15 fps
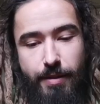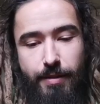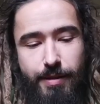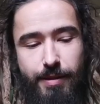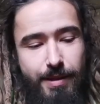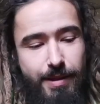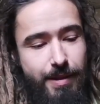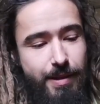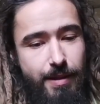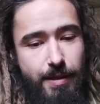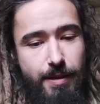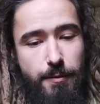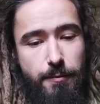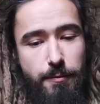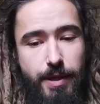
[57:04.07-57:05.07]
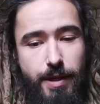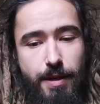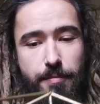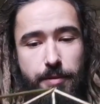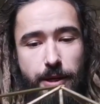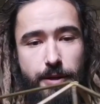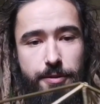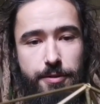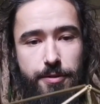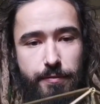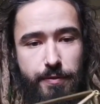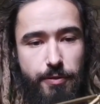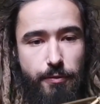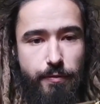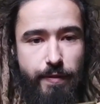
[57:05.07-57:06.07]
out of two fingers now,
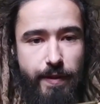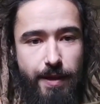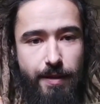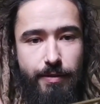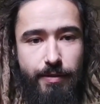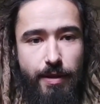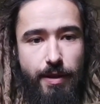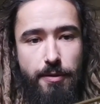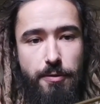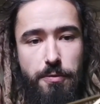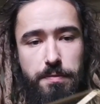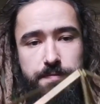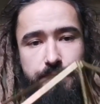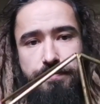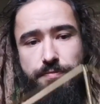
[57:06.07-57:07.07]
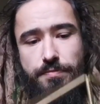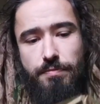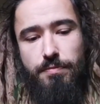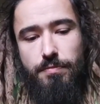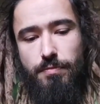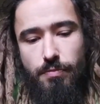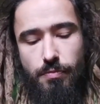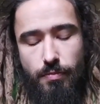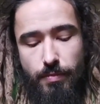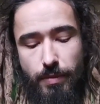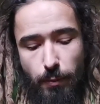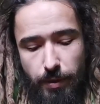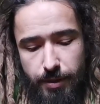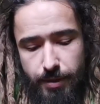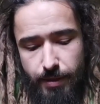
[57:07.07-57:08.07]
which is to say
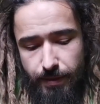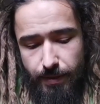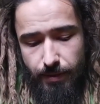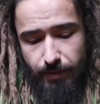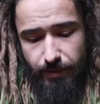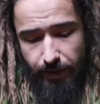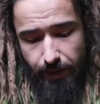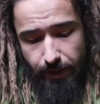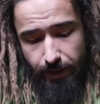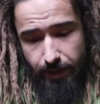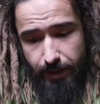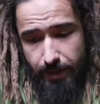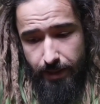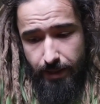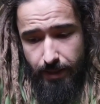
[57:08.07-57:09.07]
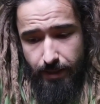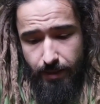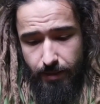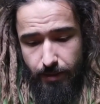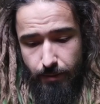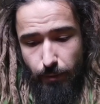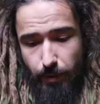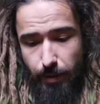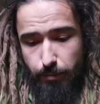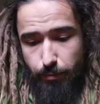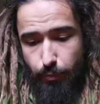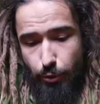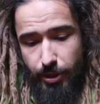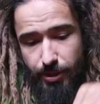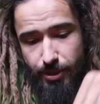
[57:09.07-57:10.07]
we're bridging that gap.
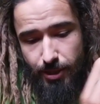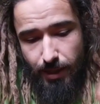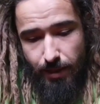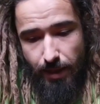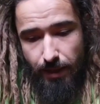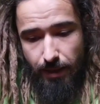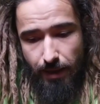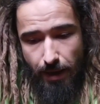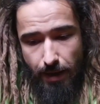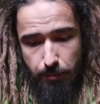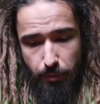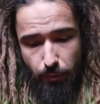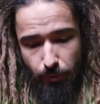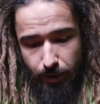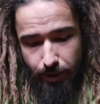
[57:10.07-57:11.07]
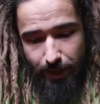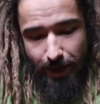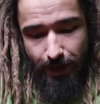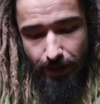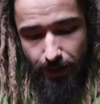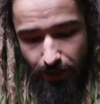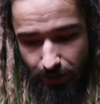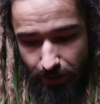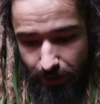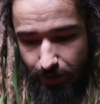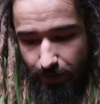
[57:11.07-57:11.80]
We're adding in our last finger.